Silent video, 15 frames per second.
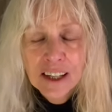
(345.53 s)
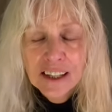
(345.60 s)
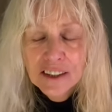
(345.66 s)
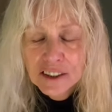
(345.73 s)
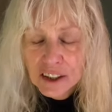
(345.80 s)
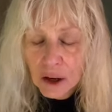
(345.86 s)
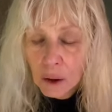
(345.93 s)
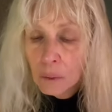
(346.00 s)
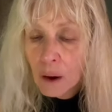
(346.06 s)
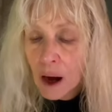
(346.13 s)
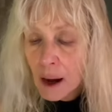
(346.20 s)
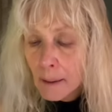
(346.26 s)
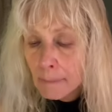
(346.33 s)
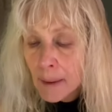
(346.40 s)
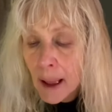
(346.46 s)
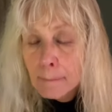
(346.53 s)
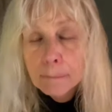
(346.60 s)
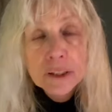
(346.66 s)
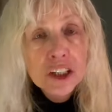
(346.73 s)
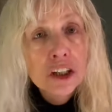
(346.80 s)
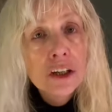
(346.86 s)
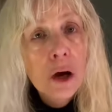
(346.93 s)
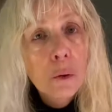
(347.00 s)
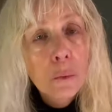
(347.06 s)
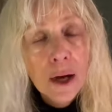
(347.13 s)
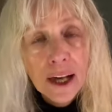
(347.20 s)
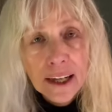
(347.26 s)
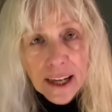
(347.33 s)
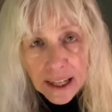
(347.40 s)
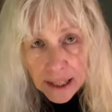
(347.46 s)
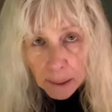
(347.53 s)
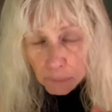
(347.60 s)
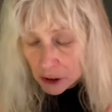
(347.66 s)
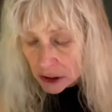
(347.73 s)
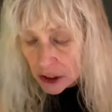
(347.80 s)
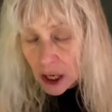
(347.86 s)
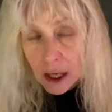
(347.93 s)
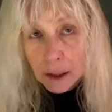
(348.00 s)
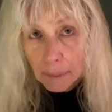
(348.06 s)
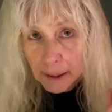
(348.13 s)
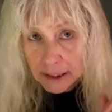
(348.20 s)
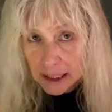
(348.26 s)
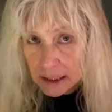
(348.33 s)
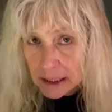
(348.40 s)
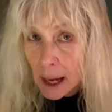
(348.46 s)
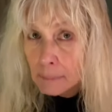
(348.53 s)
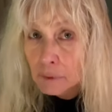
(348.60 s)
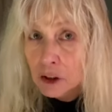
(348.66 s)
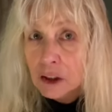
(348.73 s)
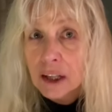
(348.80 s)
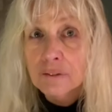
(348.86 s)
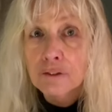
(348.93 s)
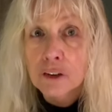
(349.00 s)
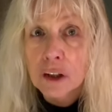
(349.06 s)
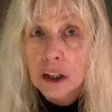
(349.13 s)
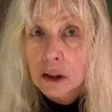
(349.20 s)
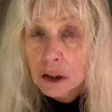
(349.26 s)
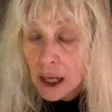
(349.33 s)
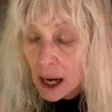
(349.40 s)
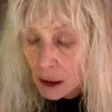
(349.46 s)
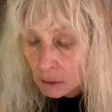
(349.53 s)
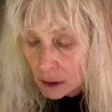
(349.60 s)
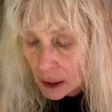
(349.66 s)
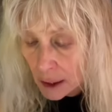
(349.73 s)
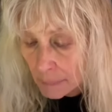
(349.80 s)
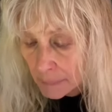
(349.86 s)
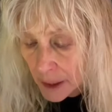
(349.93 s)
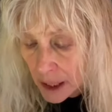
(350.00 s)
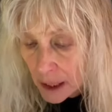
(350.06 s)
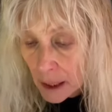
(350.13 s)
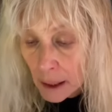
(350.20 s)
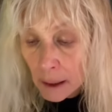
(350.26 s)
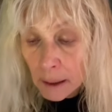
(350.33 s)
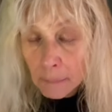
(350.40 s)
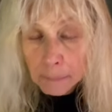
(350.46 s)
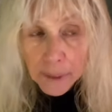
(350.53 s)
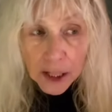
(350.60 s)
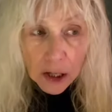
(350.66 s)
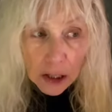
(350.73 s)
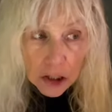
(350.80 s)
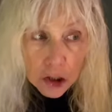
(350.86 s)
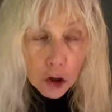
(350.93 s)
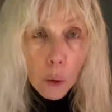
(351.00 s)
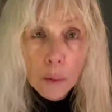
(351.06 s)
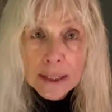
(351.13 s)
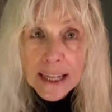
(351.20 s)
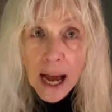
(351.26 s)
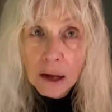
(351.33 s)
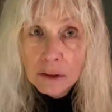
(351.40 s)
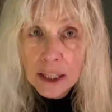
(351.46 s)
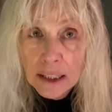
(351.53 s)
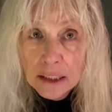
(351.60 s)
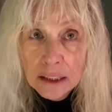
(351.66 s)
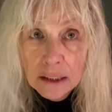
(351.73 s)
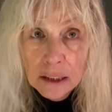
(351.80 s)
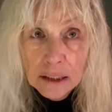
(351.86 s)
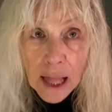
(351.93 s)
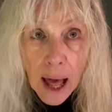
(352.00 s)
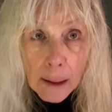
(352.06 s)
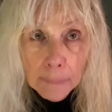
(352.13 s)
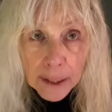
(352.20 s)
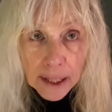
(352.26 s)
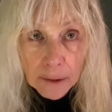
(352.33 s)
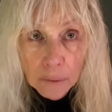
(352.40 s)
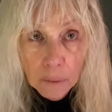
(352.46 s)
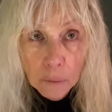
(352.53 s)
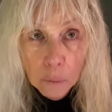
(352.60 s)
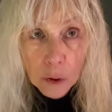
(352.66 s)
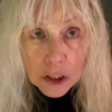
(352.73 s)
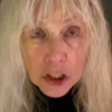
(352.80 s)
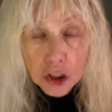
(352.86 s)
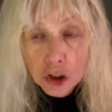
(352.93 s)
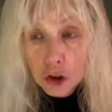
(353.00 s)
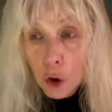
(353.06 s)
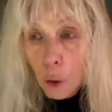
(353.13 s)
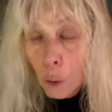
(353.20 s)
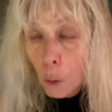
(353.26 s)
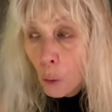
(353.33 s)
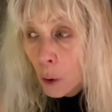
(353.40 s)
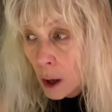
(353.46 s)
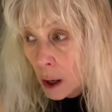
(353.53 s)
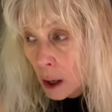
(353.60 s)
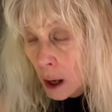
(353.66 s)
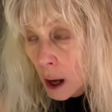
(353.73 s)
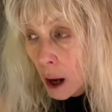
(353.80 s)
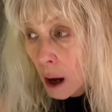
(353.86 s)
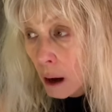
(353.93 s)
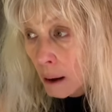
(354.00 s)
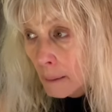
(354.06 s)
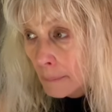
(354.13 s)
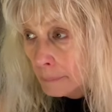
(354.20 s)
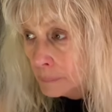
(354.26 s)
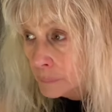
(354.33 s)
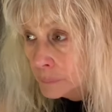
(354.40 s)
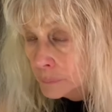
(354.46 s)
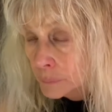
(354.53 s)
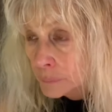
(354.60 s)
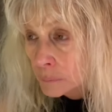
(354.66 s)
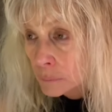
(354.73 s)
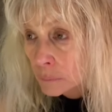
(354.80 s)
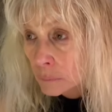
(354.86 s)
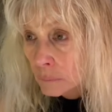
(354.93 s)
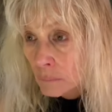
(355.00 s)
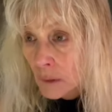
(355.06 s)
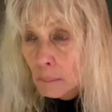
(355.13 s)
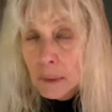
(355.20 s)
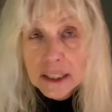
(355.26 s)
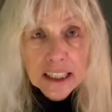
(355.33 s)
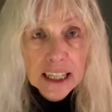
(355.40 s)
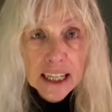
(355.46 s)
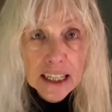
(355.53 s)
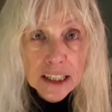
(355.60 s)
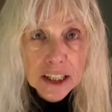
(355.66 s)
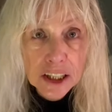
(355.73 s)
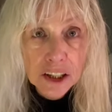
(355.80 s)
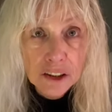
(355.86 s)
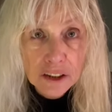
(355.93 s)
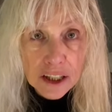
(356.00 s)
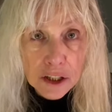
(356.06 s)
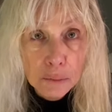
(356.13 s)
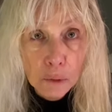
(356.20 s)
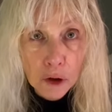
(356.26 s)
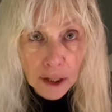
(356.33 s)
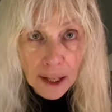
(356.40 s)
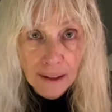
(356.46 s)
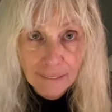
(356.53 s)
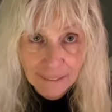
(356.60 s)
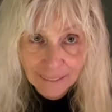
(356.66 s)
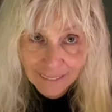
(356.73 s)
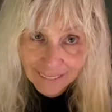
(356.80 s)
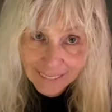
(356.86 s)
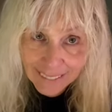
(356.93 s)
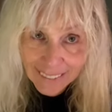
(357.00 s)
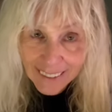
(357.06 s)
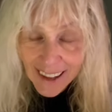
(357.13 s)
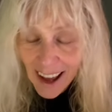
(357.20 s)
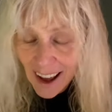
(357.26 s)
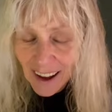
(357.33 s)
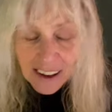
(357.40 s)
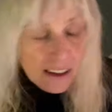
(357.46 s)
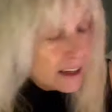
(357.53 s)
So, um, but you know what? And I'm going to talk about this. I'm looking for a good outcome because going down into the lobby was so um, much easier this morning. Yeah.